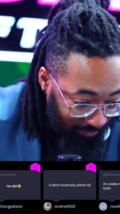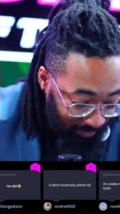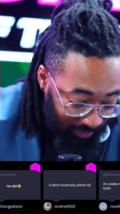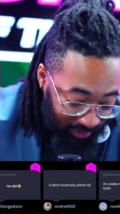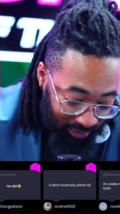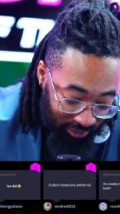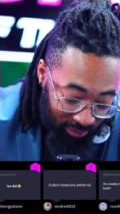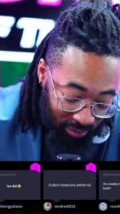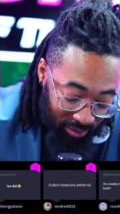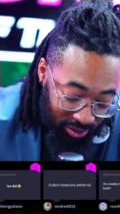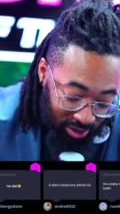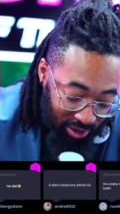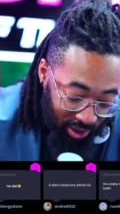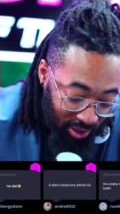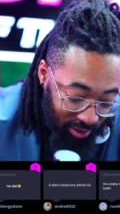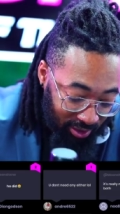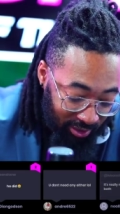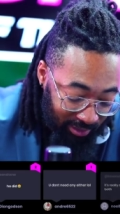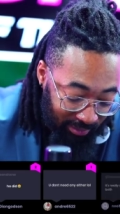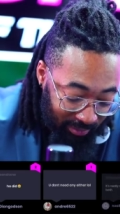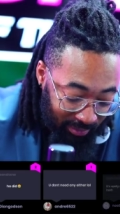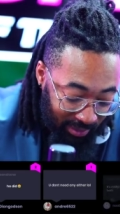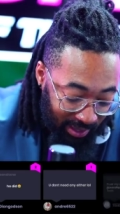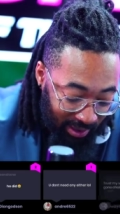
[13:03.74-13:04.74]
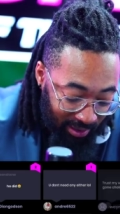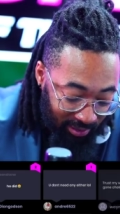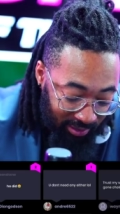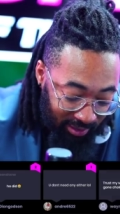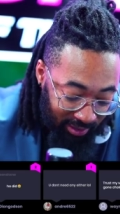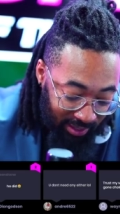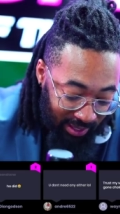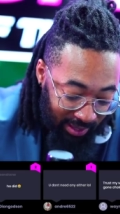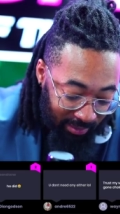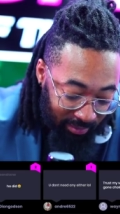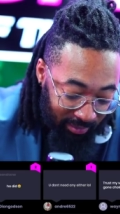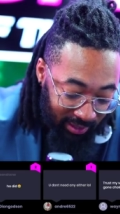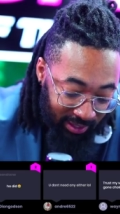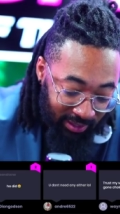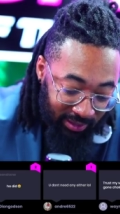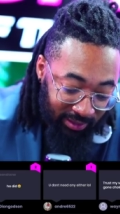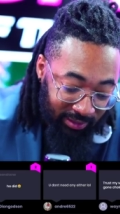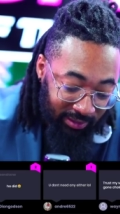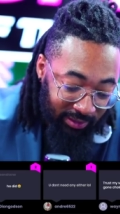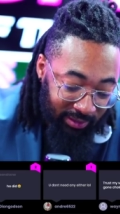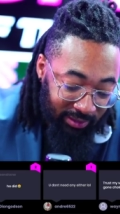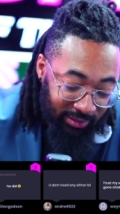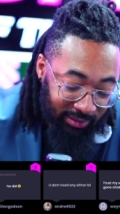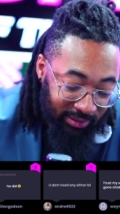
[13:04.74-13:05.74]
So we're talking about, you know, I mean,
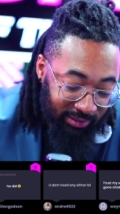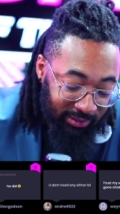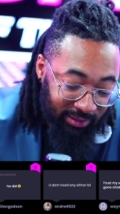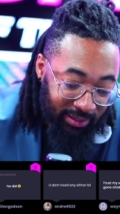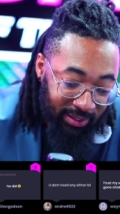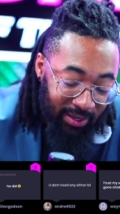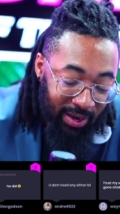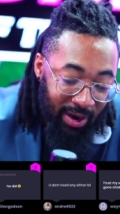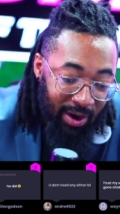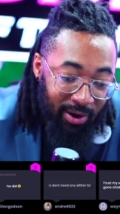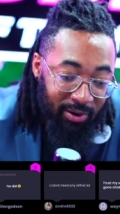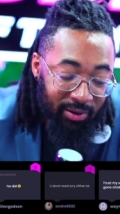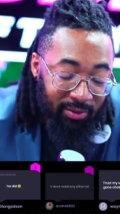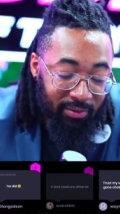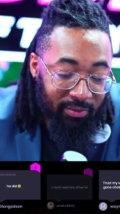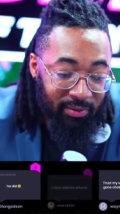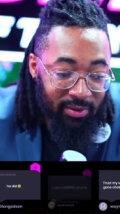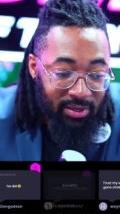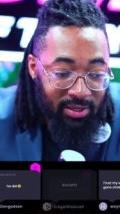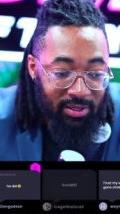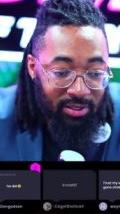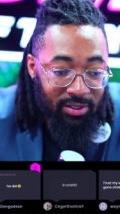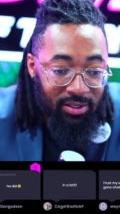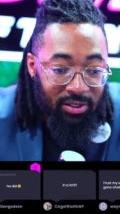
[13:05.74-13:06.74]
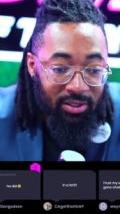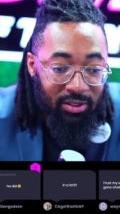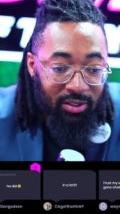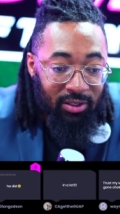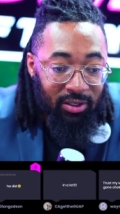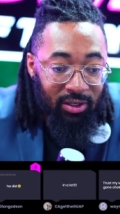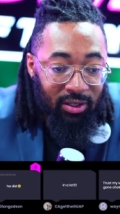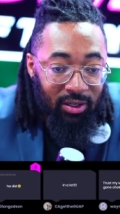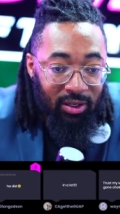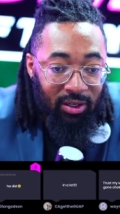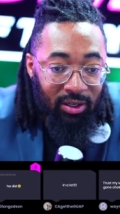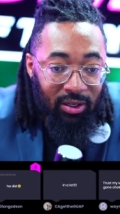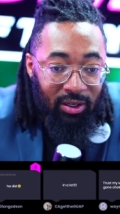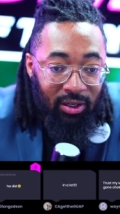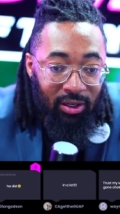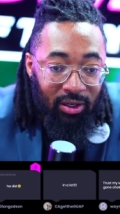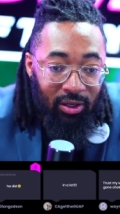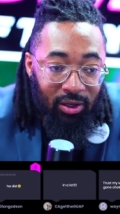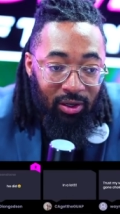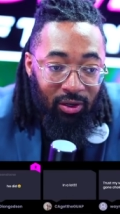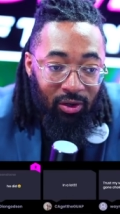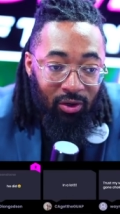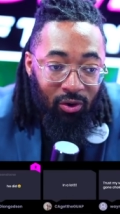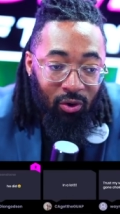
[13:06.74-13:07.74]
the the narrative is
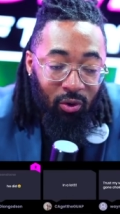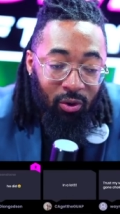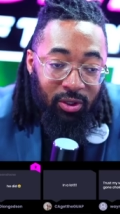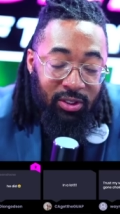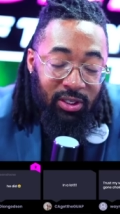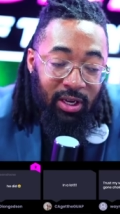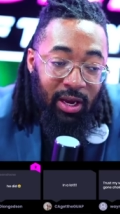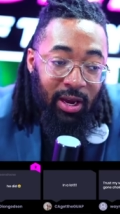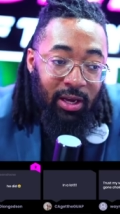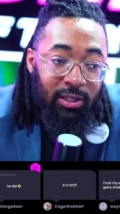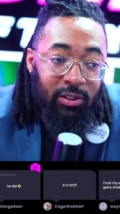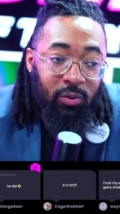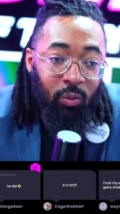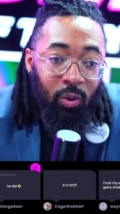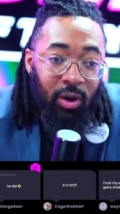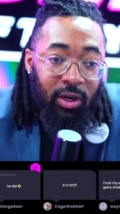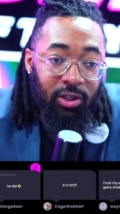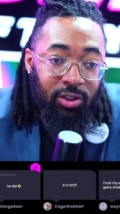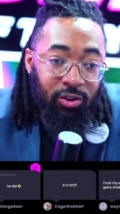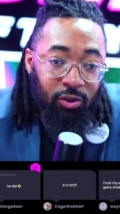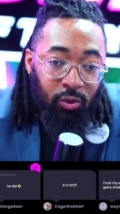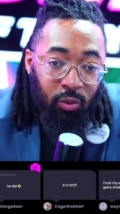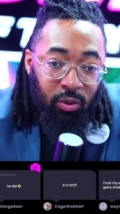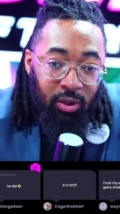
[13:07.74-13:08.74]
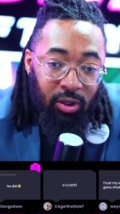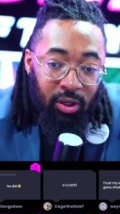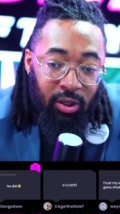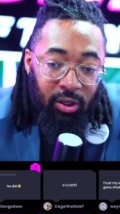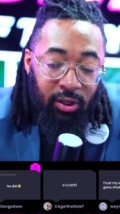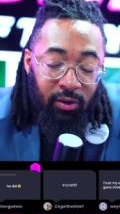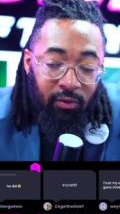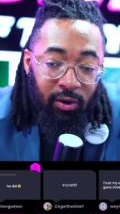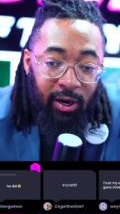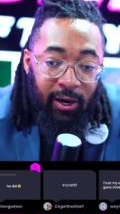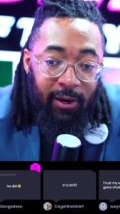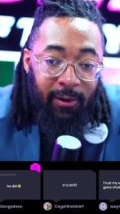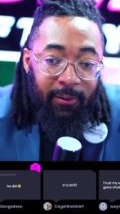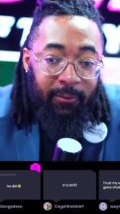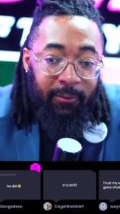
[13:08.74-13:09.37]
Cortez was doing good, right?